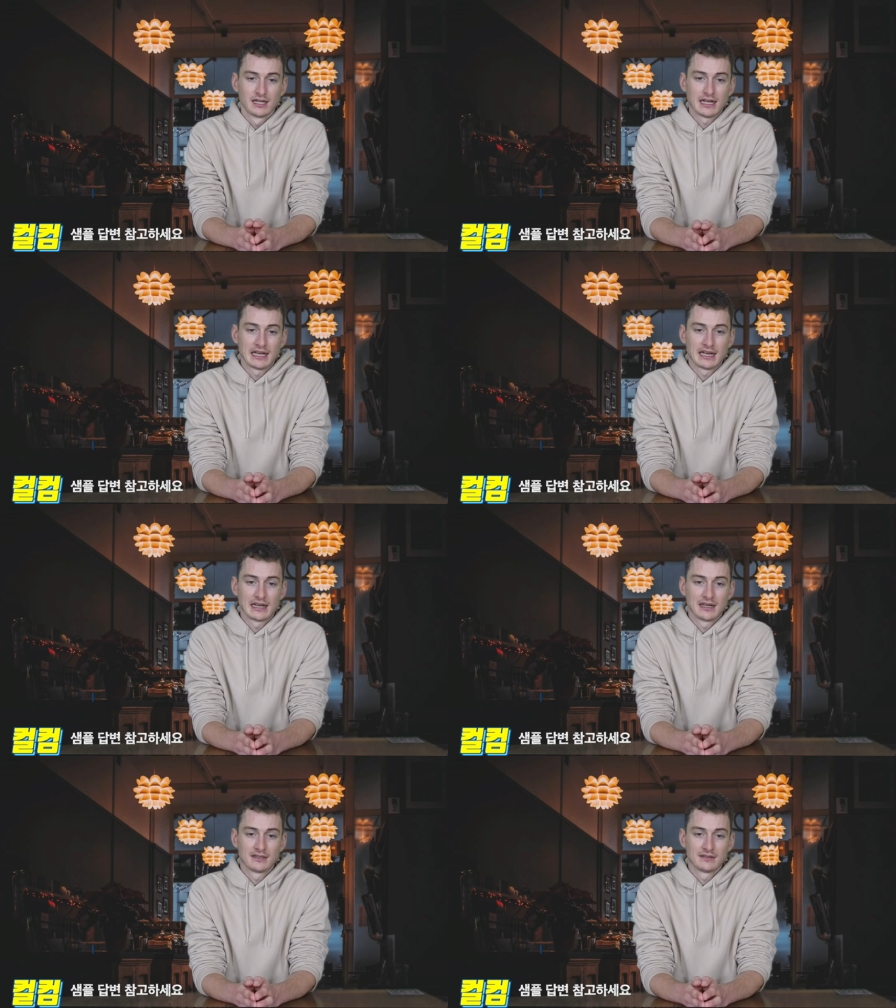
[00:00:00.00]

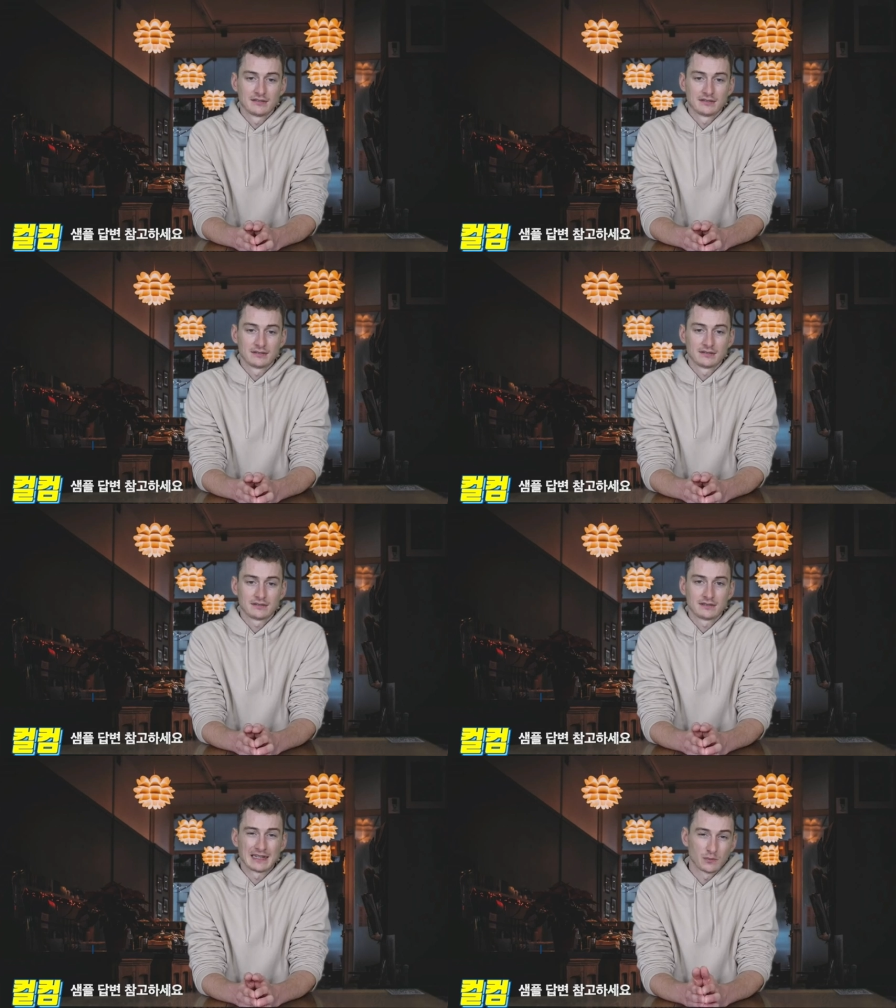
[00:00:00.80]
and
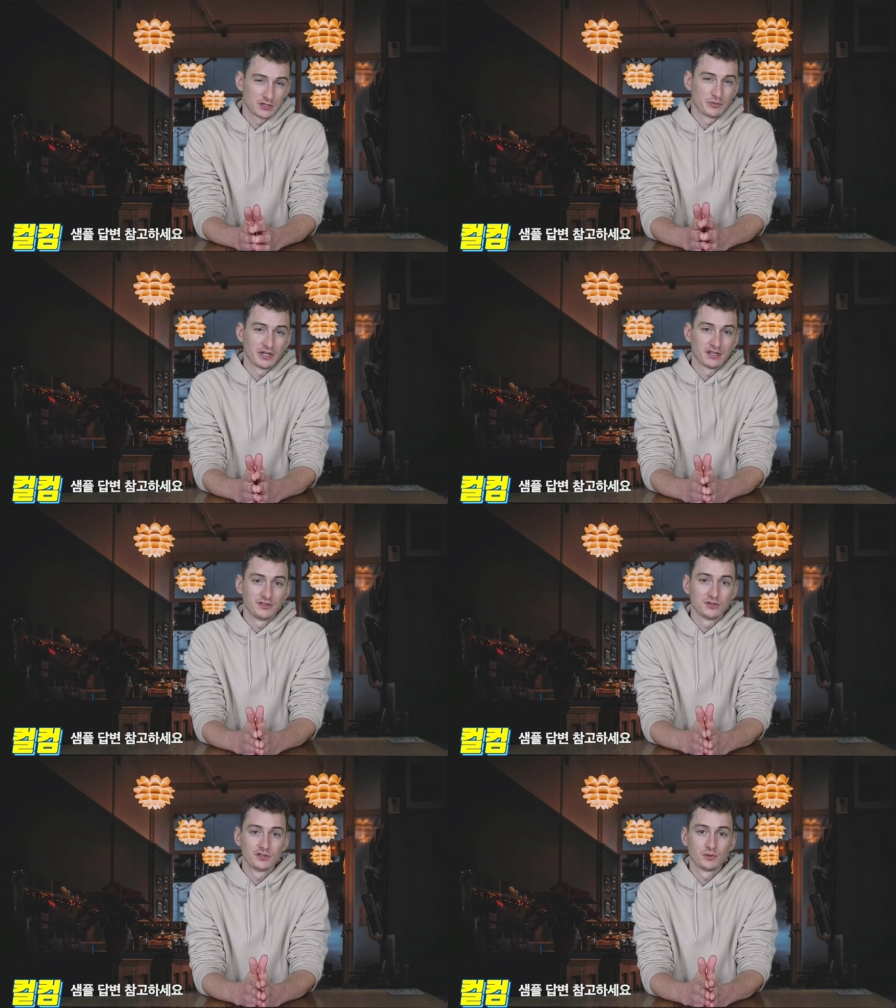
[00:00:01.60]
that was pretty
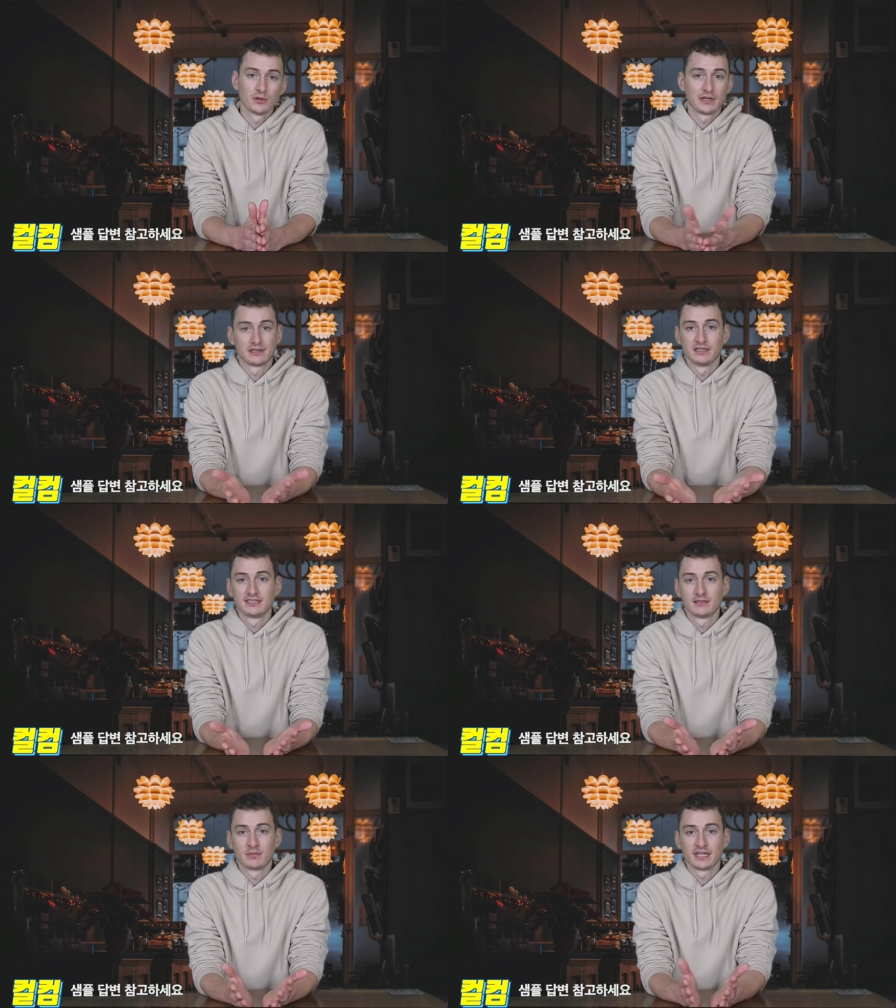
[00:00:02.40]
unusual, at
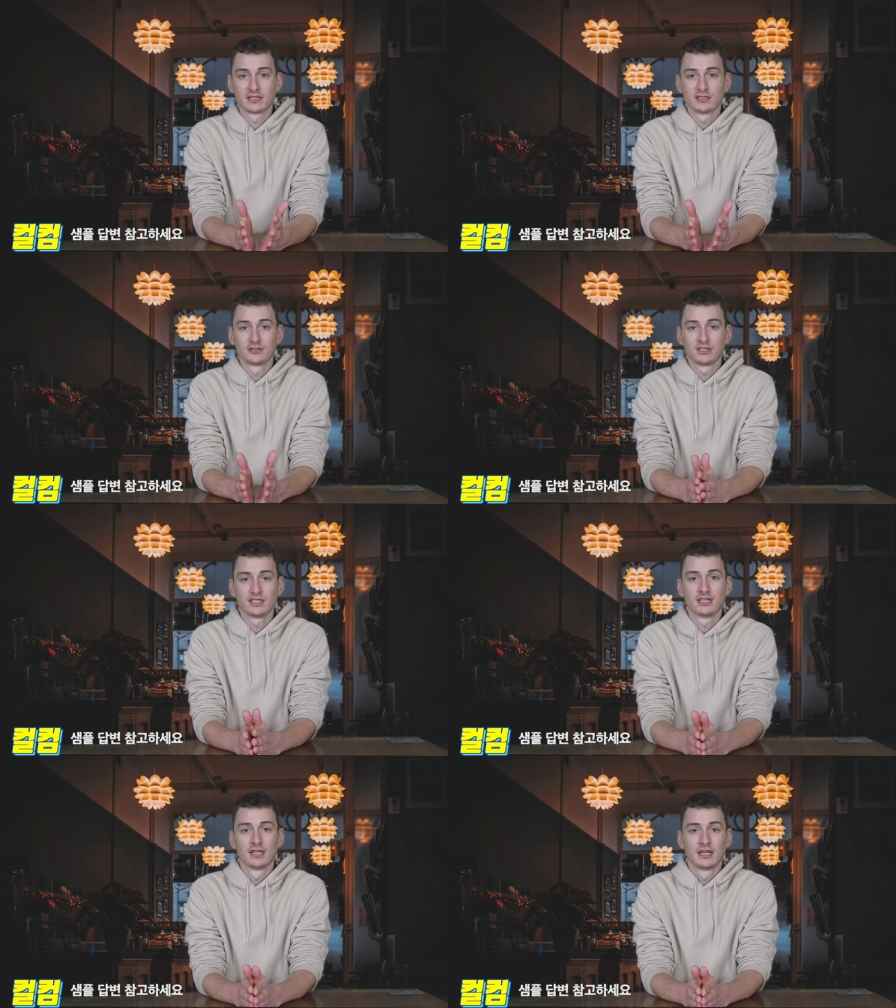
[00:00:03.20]
least in my country.